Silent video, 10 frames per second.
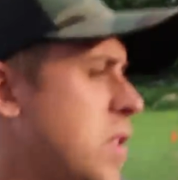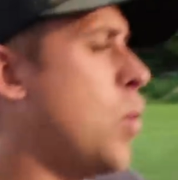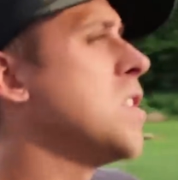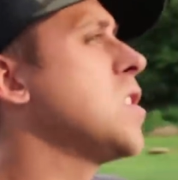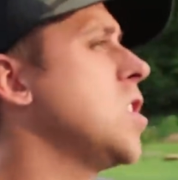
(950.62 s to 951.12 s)
the
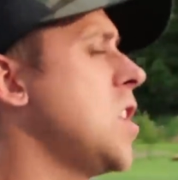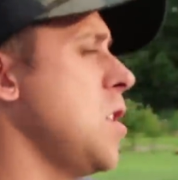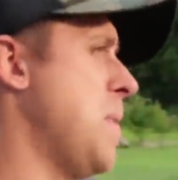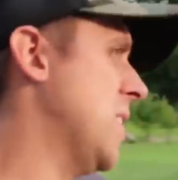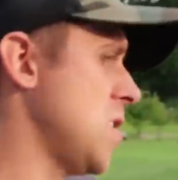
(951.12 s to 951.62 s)
ones that
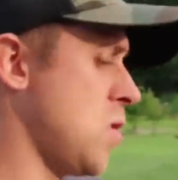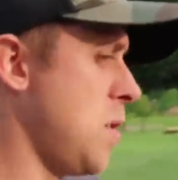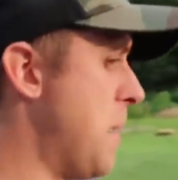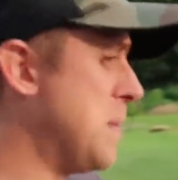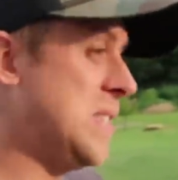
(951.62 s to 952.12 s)
you buy at the store,
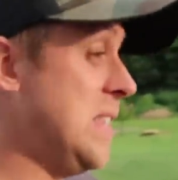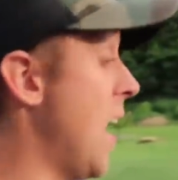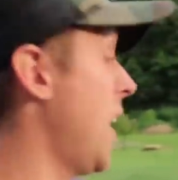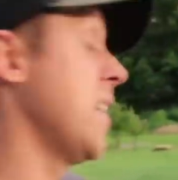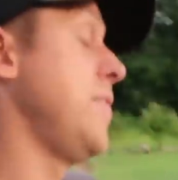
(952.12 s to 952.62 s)
your baby's not